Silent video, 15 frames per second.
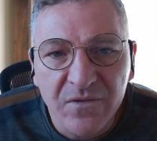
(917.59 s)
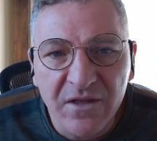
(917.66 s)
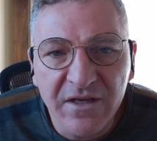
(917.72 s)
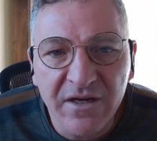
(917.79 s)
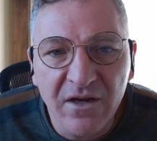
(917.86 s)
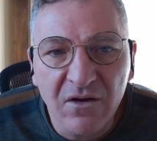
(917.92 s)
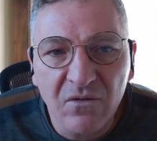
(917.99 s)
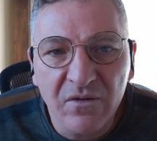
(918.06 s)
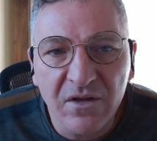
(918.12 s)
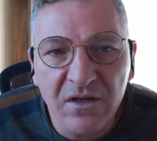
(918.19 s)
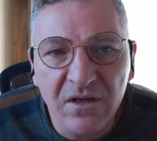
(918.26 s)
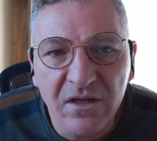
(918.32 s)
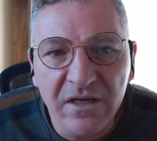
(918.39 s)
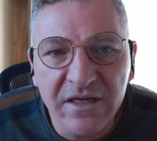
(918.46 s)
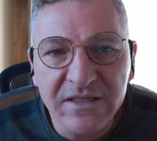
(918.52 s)
You know,
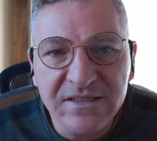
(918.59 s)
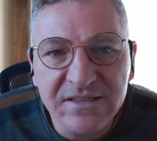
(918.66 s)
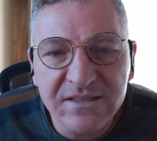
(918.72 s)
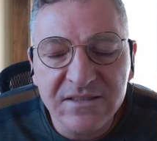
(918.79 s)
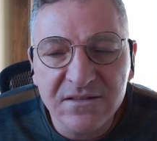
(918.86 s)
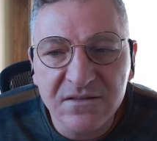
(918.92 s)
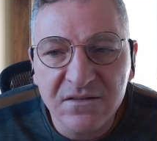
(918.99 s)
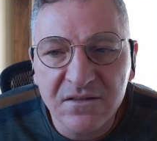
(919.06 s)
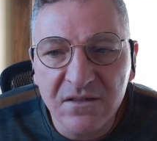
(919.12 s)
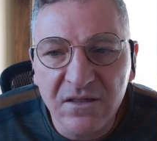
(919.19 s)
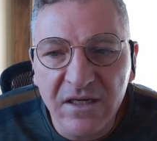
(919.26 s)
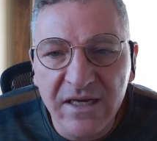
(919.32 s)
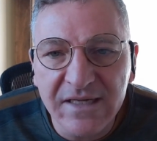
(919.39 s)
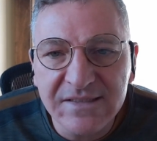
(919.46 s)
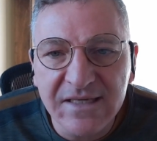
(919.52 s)
it's
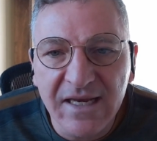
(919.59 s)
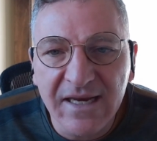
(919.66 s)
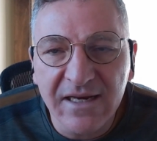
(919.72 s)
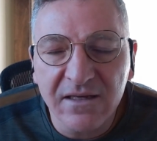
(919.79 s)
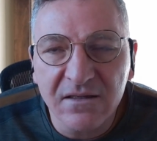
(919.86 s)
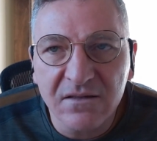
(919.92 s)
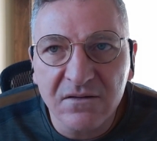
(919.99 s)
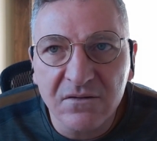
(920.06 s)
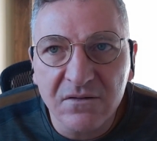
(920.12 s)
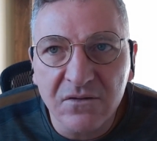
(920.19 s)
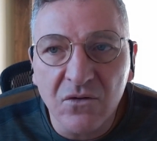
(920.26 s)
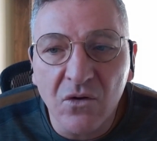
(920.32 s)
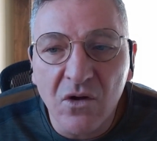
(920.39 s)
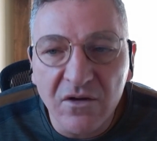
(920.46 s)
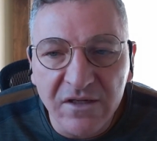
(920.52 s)
it's a
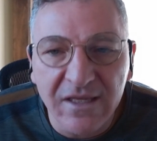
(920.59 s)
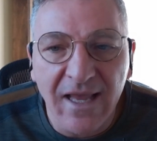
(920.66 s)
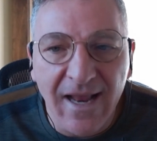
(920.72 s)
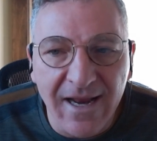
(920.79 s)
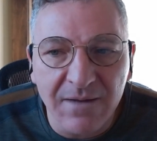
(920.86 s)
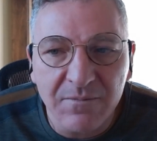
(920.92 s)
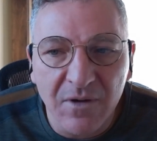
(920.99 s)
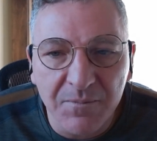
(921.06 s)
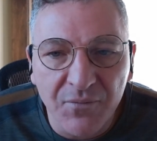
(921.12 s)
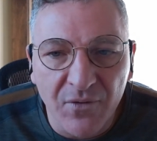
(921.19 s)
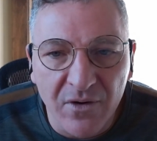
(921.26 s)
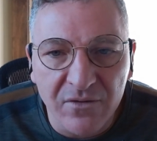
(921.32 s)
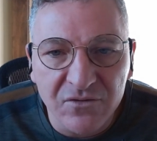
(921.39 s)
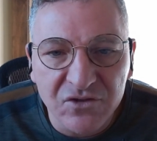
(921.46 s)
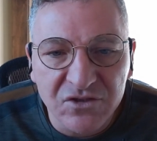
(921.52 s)
long game
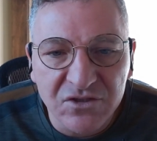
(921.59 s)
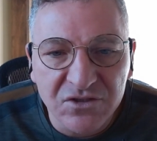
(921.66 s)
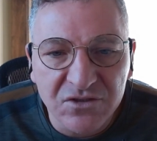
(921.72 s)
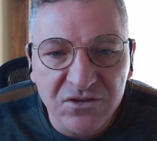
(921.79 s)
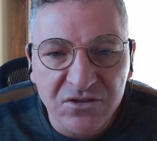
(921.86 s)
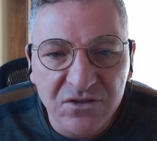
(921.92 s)
approach.